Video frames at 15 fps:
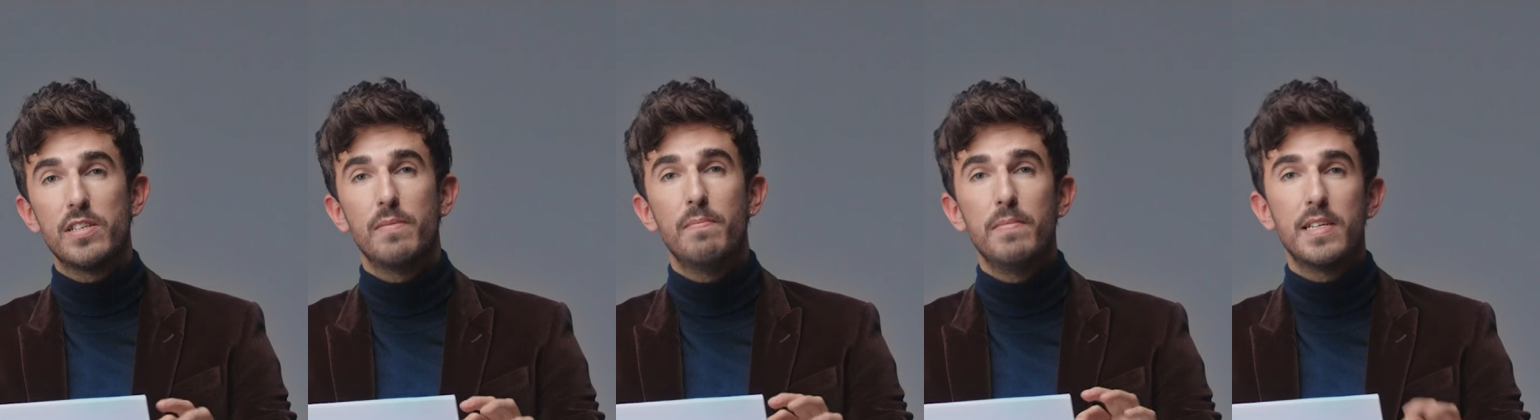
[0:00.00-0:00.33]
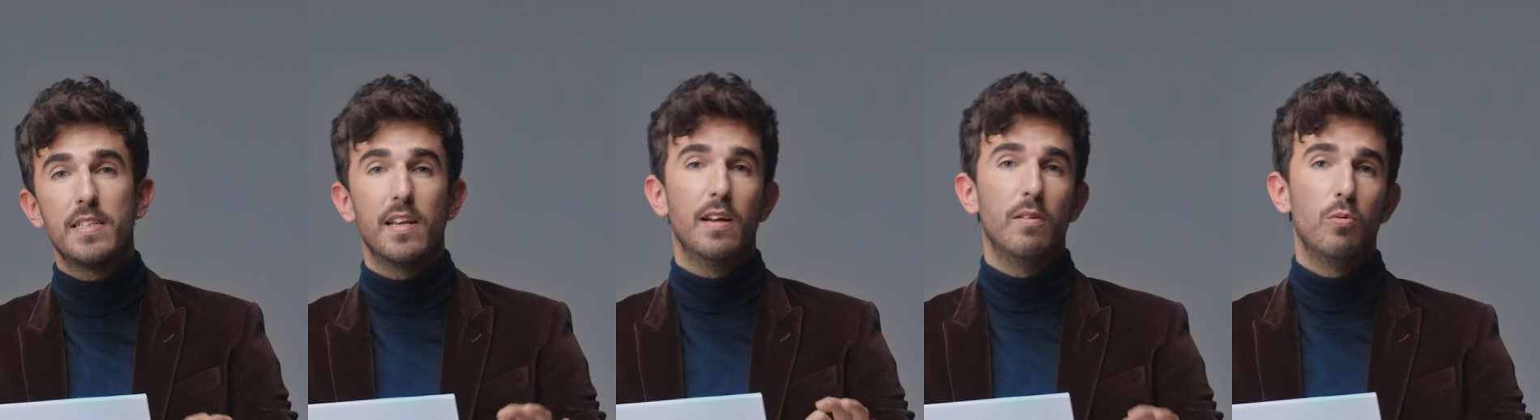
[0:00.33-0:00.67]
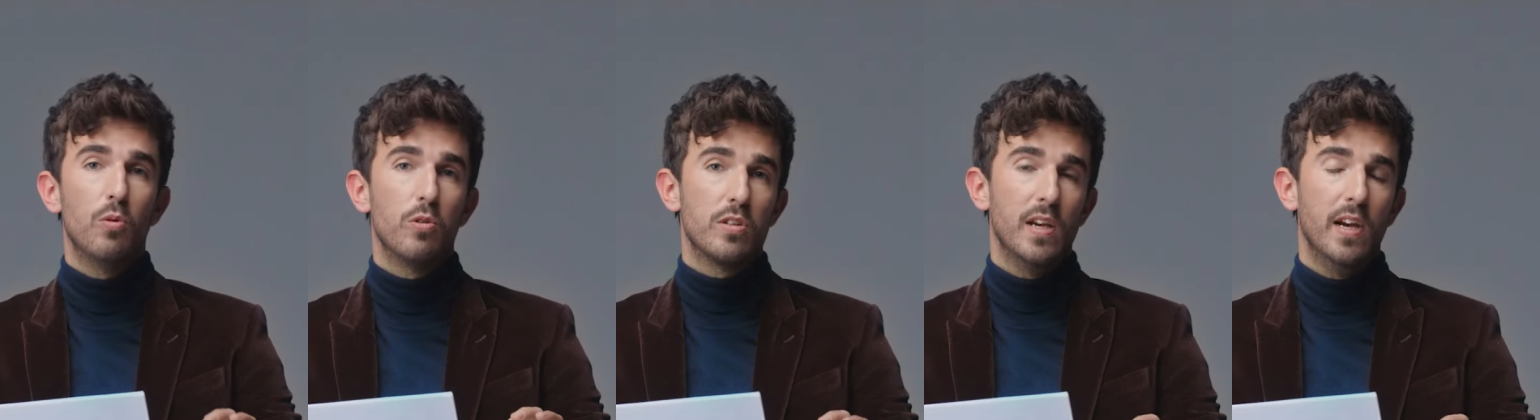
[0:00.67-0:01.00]
is a micellar
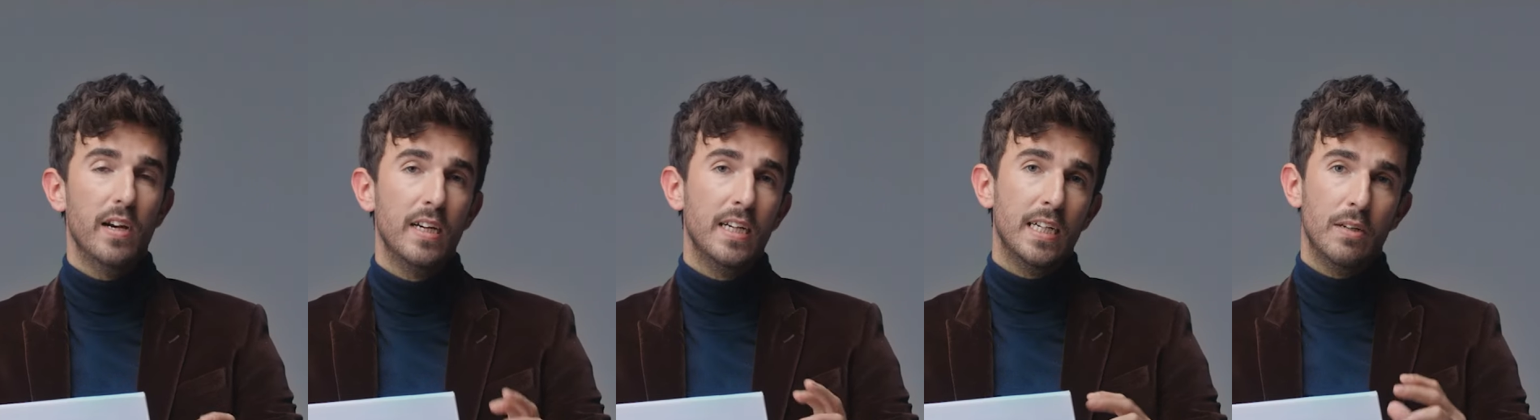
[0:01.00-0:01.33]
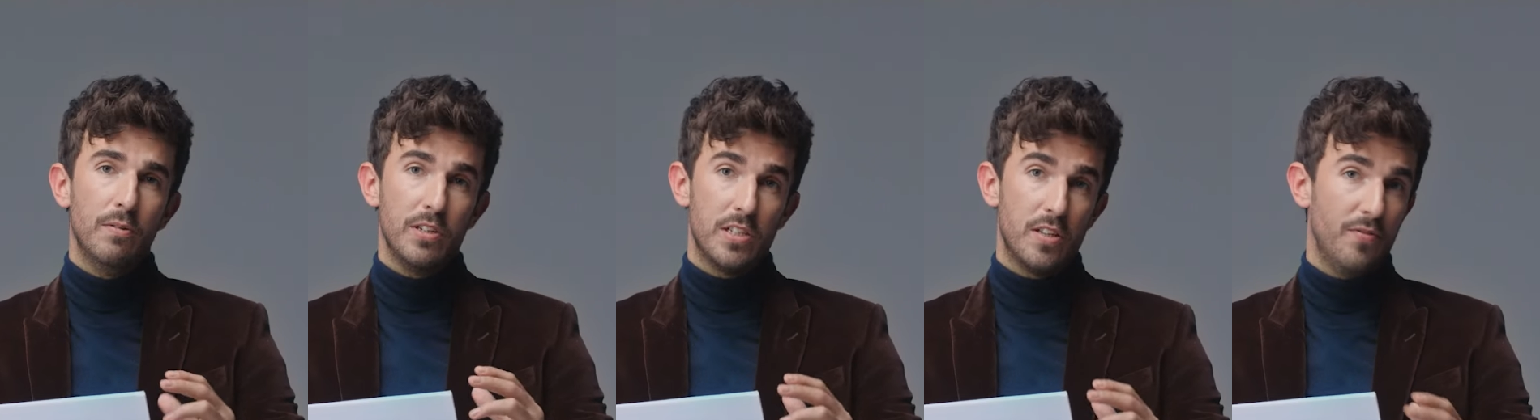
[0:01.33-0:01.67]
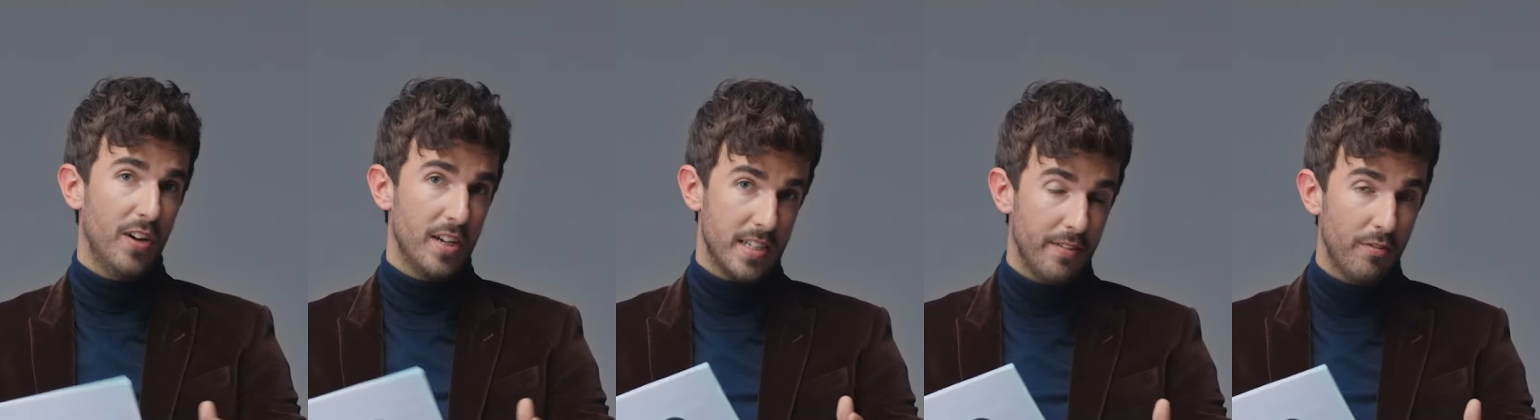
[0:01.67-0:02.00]
water, which is the
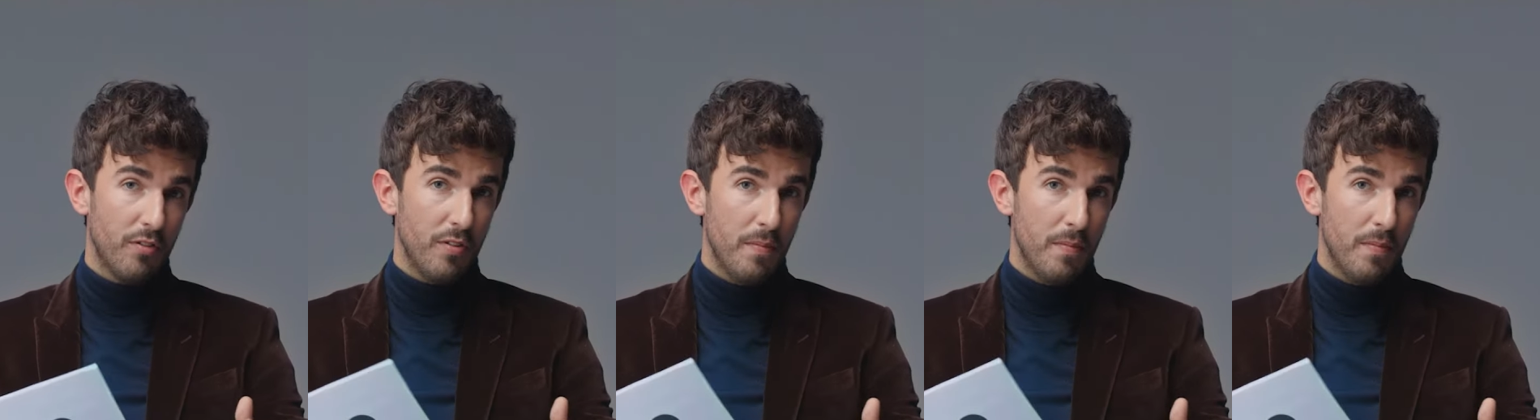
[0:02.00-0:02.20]
first ever